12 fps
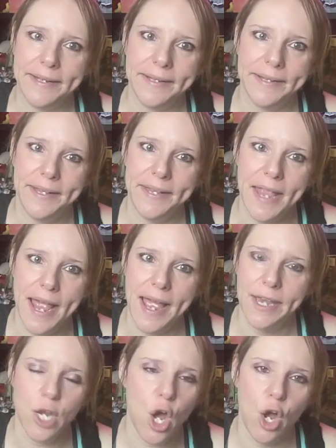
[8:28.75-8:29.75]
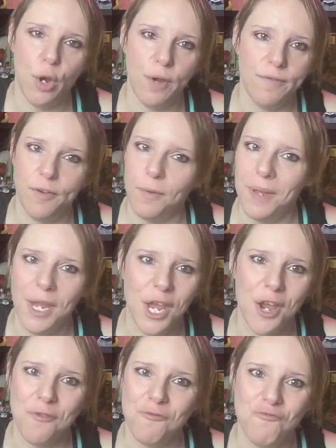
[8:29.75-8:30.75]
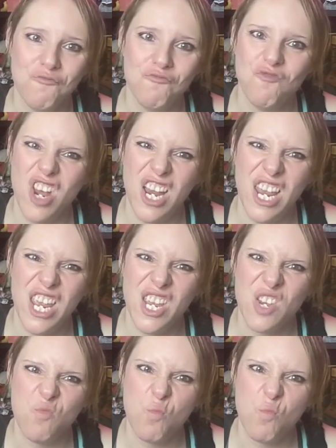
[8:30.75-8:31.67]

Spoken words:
Yeah, no, for me, it really